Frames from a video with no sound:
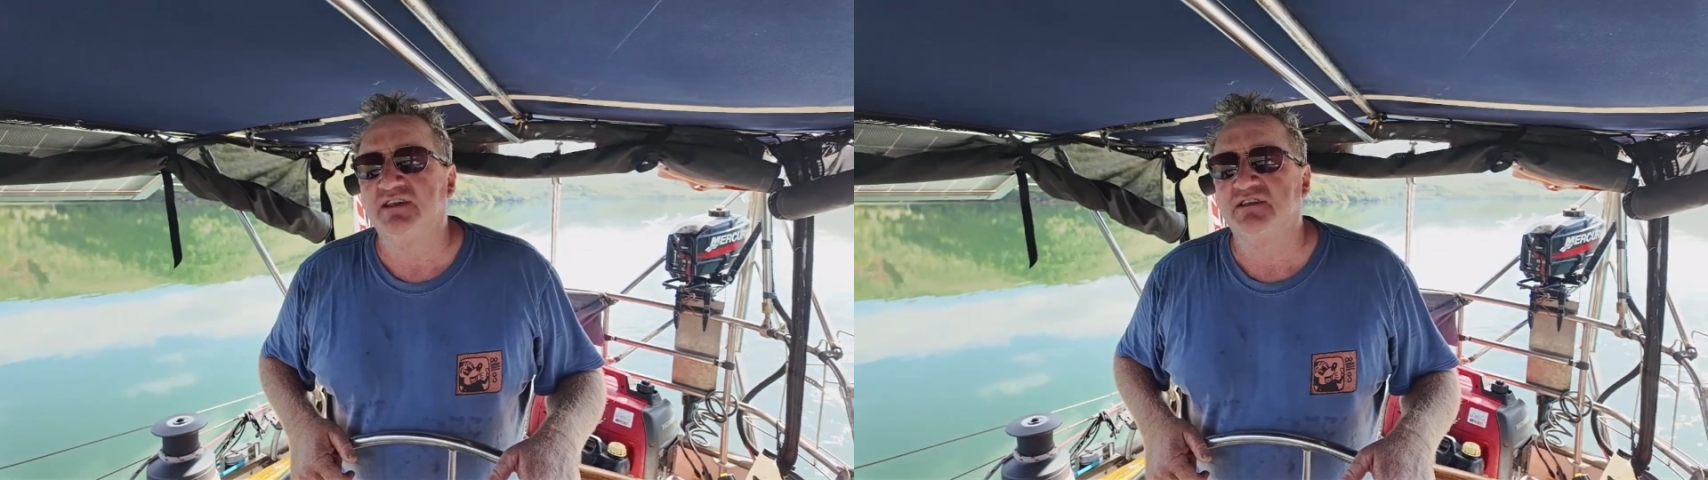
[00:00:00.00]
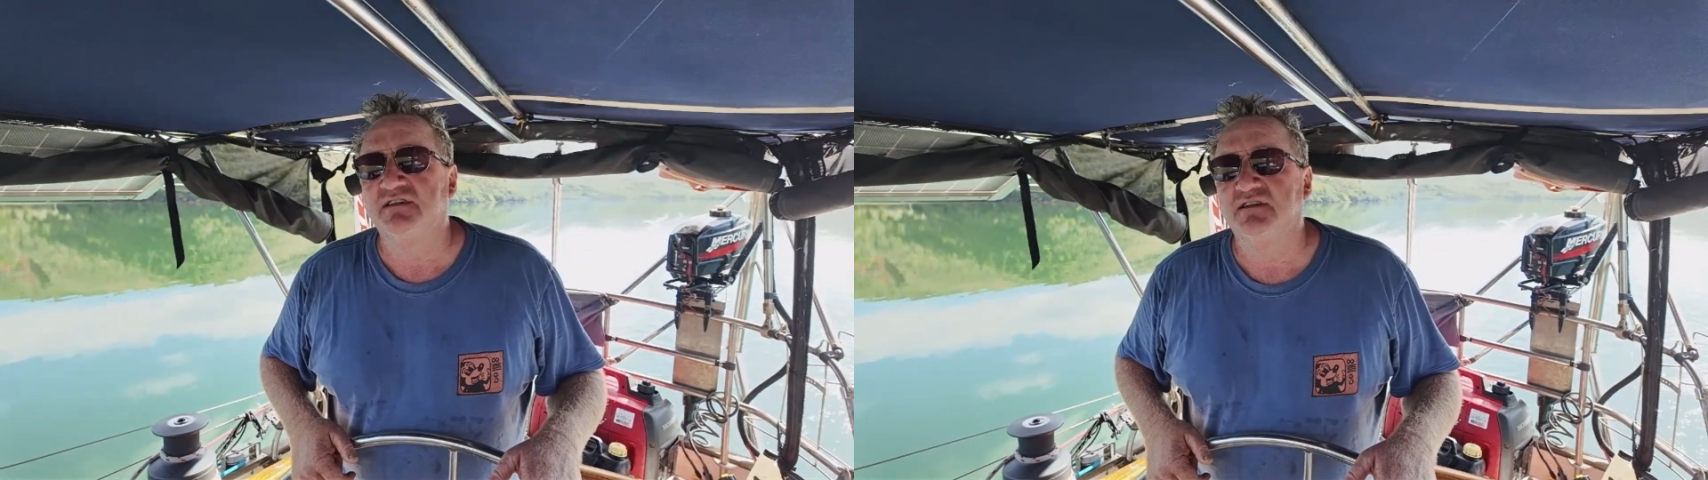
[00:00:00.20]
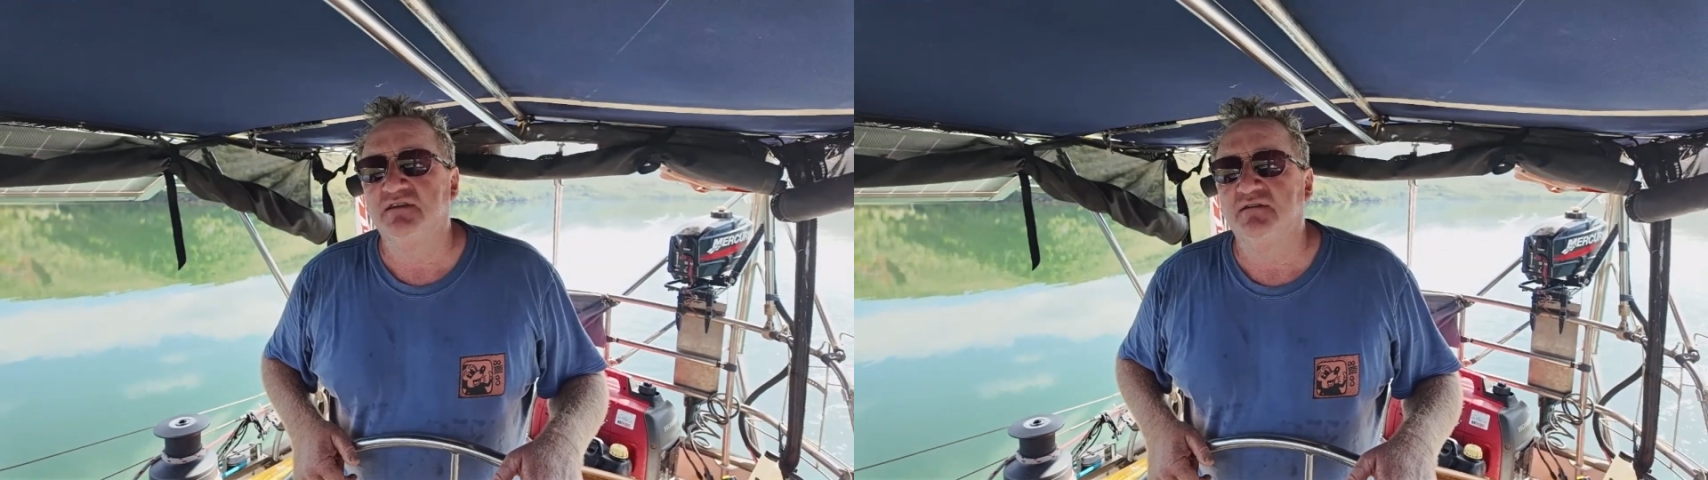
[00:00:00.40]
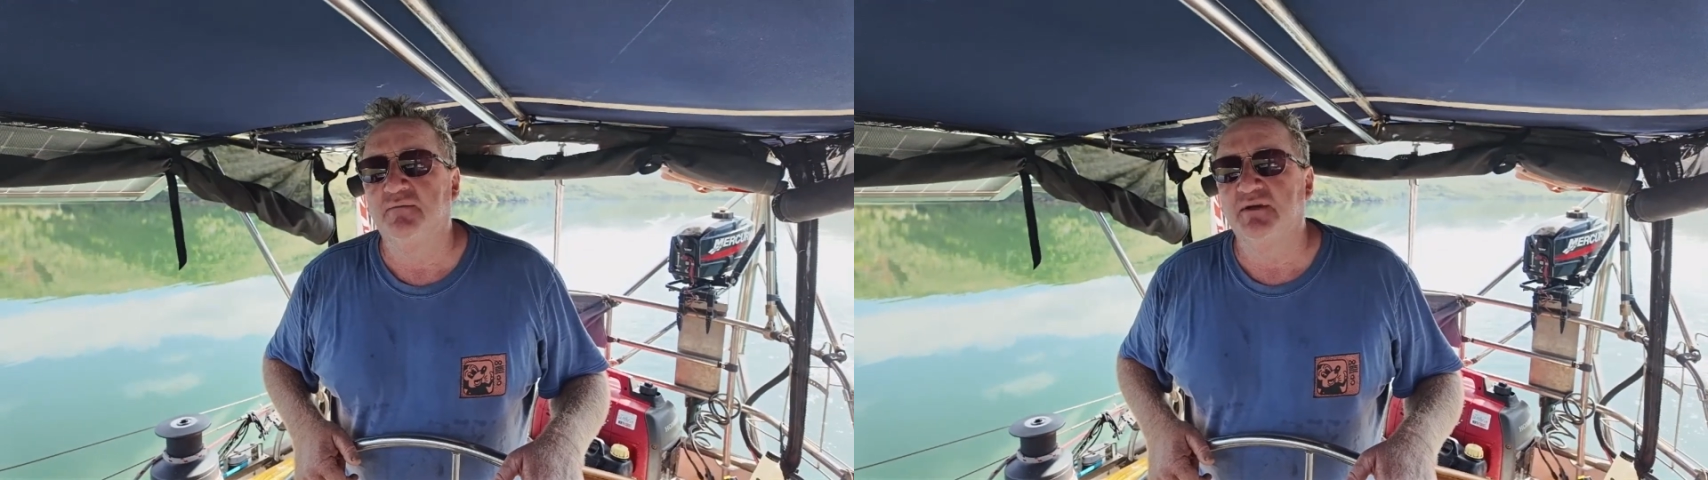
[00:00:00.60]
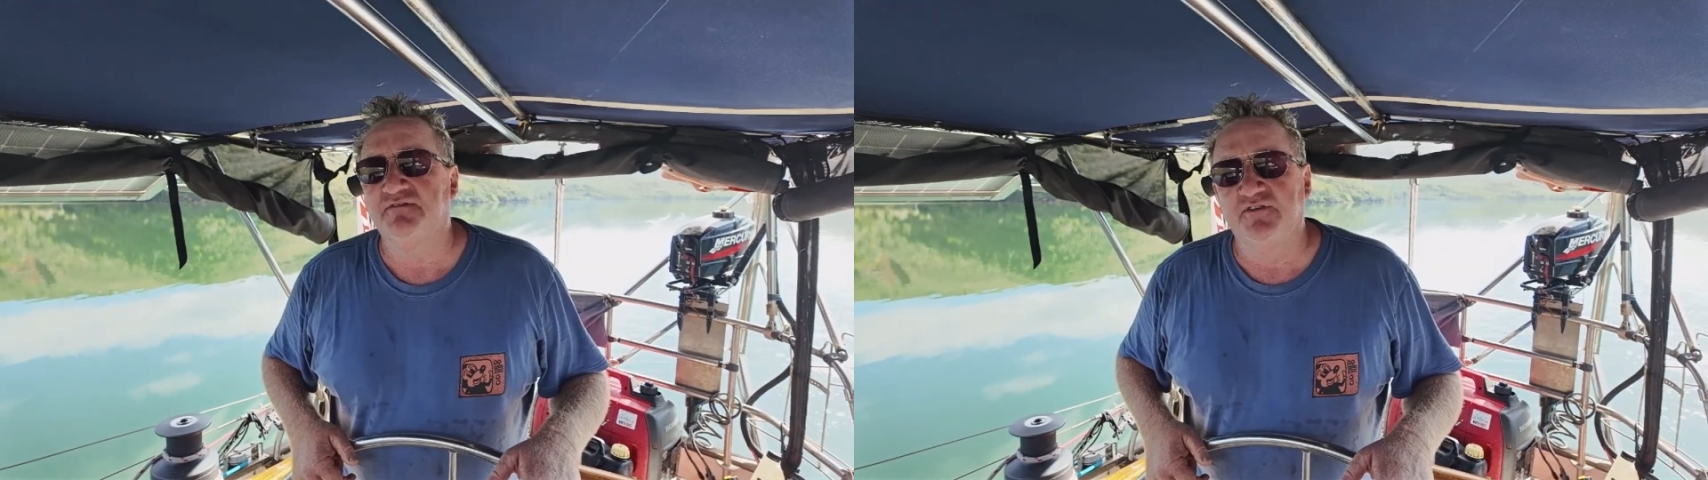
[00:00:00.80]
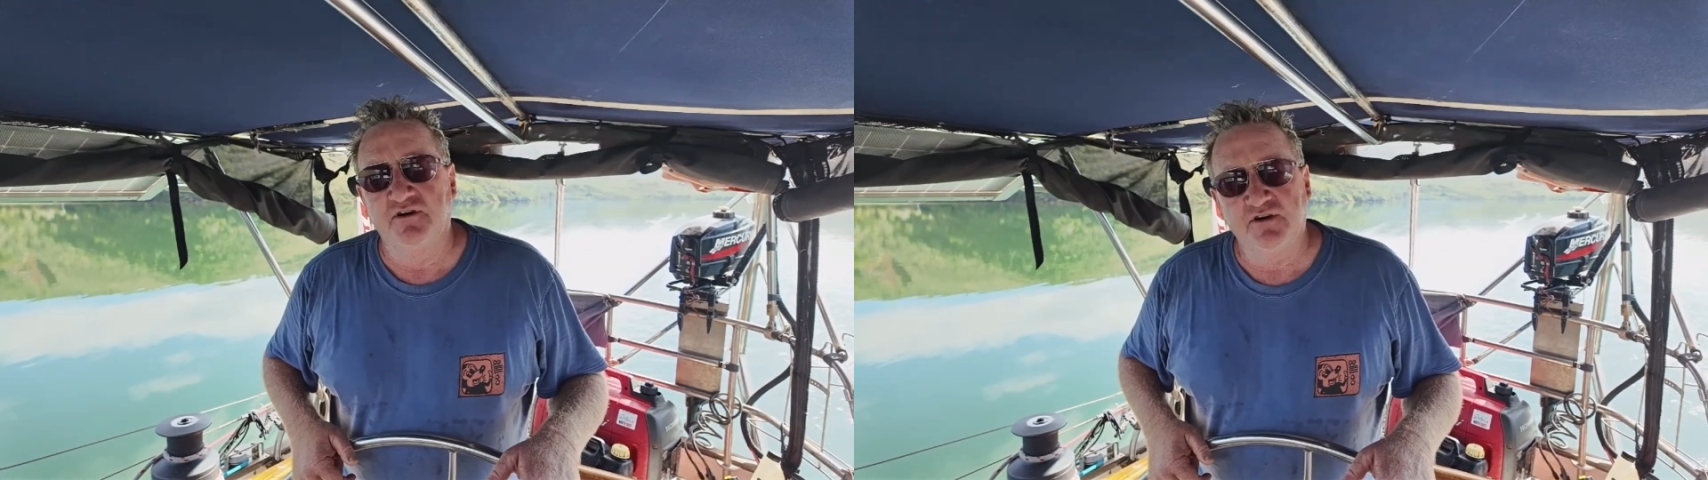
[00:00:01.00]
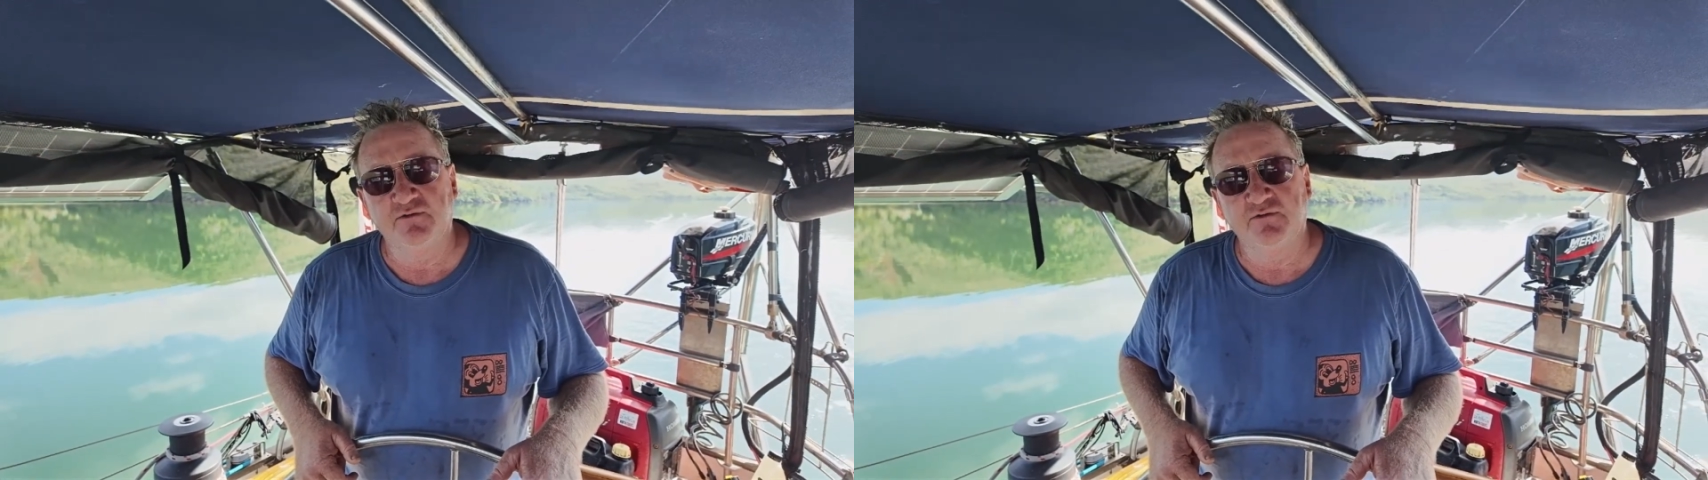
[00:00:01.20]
a bit further,